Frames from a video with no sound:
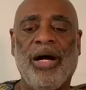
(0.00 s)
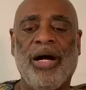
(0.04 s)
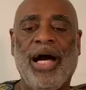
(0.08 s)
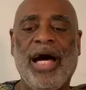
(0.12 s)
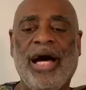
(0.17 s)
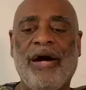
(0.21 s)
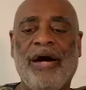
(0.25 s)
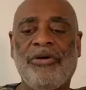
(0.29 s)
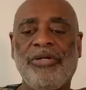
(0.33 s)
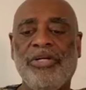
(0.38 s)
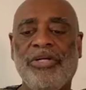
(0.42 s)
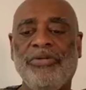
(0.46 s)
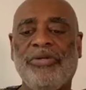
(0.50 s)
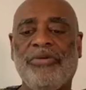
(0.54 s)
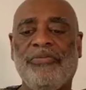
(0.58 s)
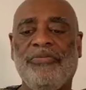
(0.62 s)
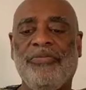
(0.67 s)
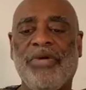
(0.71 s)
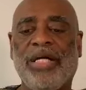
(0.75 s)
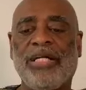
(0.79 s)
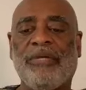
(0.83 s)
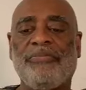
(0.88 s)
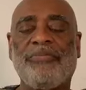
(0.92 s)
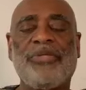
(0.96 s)
how you
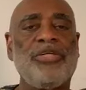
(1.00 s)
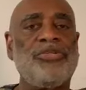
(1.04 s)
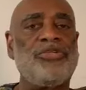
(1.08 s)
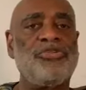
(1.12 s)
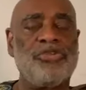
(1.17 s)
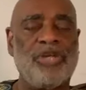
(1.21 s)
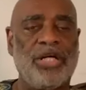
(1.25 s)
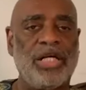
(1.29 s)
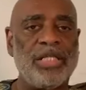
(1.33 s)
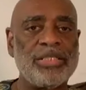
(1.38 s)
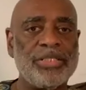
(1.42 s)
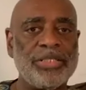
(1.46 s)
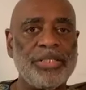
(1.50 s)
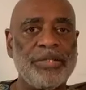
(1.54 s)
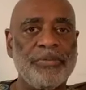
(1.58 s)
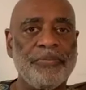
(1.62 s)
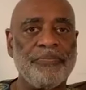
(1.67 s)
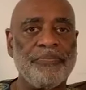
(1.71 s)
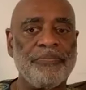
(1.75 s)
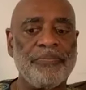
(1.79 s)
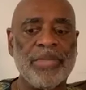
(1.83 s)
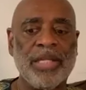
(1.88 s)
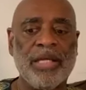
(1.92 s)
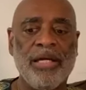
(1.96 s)
develop the trust.
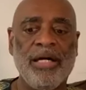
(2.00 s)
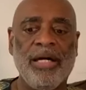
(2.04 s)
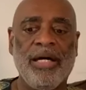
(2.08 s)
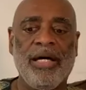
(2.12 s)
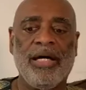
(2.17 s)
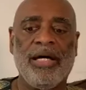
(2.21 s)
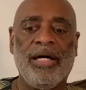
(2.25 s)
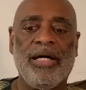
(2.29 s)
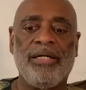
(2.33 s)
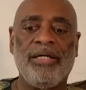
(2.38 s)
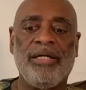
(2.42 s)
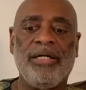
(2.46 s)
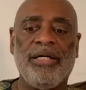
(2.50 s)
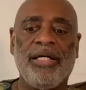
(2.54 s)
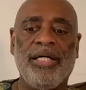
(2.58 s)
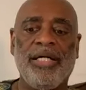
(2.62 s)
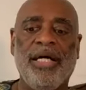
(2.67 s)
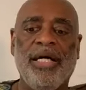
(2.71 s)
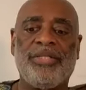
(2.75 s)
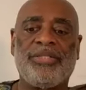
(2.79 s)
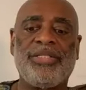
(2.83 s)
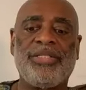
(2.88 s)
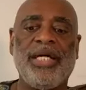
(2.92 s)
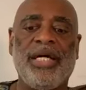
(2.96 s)

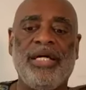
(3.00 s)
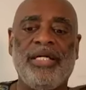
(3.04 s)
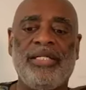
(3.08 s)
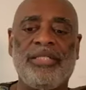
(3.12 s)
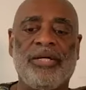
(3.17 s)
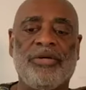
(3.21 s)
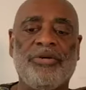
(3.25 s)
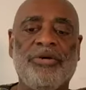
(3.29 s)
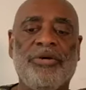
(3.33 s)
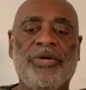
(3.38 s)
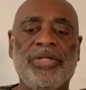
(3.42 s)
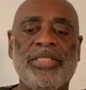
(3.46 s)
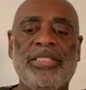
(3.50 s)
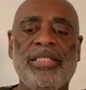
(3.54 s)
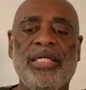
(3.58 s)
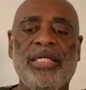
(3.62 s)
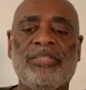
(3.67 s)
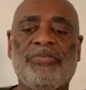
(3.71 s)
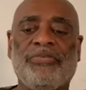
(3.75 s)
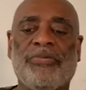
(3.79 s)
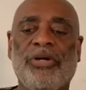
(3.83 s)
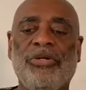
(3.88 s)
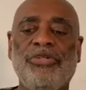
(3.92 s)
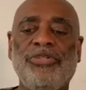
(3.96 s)
It said, the Course
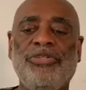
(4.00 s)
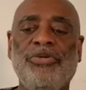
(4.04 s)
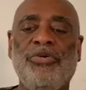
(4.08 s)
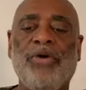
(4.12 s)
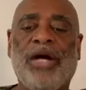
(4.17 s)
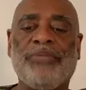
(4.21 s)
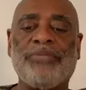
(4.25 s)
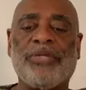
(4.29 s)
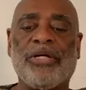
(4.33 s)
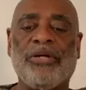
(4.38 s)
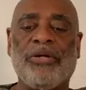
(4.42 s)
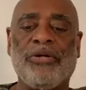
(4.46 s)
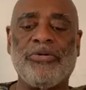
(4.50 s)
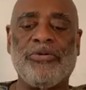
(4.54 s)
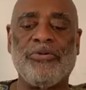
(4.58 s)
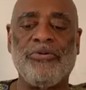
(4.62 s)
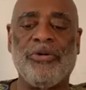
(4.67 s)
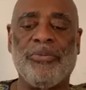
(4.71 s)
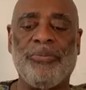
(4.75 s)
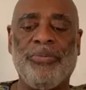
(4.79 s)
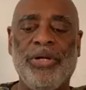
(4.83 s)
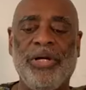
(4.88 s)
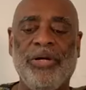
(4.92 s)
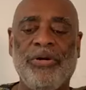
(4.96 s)
says first you have to go
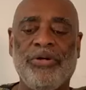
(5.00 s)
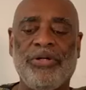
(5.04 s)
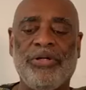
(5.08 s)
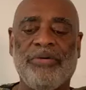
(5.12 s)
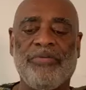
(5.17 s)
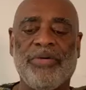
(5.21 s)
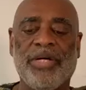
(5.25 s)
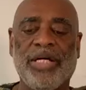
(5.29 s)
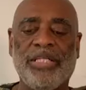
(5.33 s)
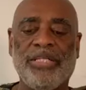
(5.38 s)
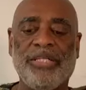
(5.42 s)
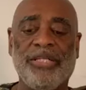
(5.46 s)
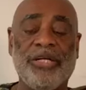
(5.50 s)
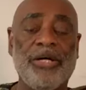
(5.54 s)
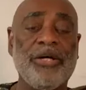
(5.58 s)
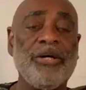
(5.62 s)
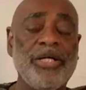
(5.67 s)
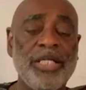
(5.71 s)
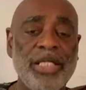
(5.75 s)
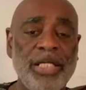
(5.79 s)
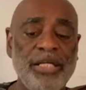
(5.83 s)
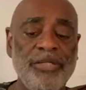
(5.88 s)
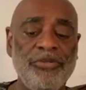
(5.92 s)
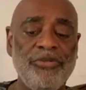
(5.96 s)
through a period of
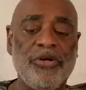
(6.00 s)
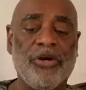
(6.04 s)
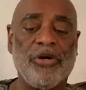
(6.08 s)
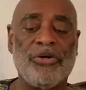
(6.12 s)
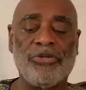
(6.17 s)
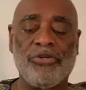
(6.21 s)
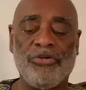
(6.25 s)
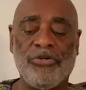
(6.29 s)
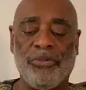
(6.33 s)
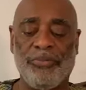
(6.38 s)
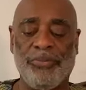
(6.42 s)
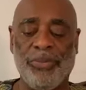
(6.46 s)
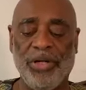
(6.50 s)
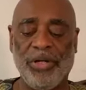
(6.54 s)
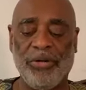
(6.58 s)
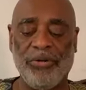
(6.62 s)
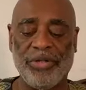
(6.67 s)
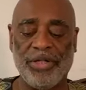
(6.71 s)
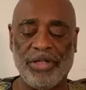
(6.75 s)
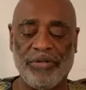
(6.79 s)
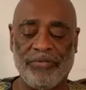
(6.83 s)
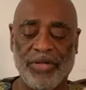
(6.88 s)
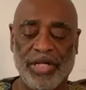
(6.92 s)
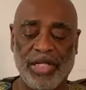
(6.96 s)
unlearning, you go through a
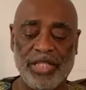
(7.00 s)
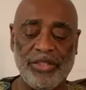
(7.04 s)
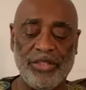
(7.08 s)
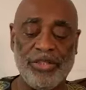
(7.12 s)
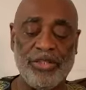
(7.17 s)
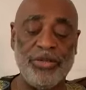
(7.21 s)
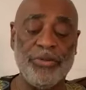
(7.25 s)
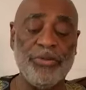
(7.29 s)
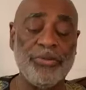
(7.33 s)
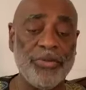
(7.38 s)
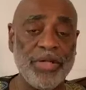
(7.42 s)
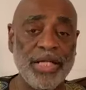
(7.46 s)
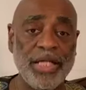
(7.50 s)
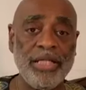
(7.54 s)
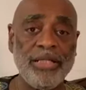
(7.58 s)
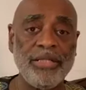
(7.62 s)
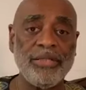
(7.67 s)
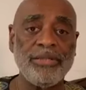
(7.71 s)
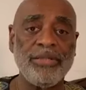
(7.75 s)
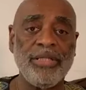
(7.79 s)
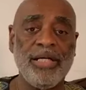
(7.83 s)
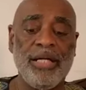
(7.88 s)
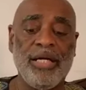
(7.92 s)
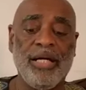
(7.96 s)
period of
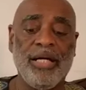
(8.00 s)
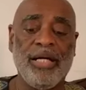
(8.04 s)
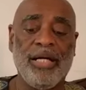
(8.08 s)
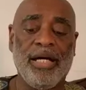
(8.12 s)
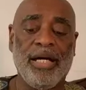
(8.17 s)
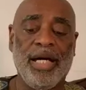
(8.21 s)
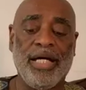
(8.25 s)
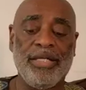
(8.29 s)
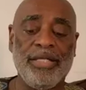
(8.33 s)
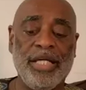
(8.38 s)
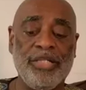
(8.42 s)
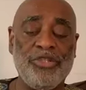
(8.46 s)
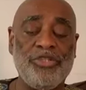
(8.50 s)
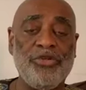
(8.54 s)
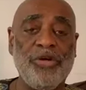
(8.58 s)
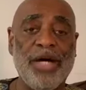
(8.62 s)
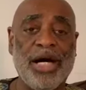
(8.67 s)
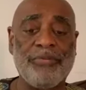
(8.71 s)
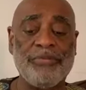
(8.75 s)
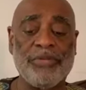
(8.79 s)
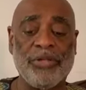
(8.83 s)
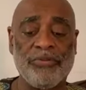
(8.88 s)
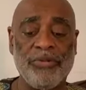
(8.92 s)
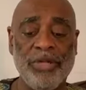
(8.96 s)
undoing, and that you
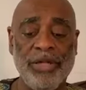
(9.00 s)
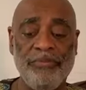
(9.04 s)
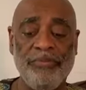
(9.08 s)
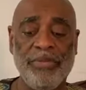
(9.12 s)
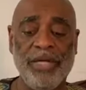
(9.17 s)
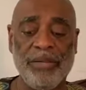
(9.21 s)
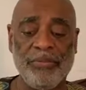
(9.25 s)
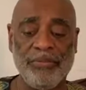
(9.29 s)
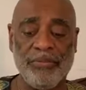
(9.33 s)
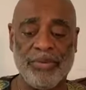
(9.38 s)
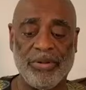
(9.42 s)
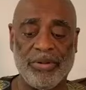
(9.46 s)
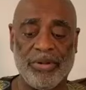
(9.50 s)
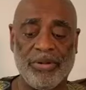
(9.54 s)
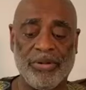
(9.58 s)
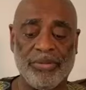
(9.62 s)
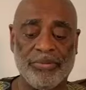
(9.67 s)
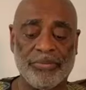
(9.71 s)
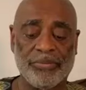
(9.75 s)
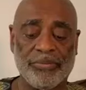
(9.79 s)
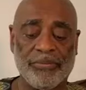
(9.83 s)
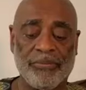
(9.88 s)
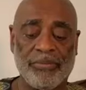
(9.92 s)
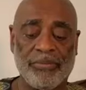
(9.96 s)
have to remember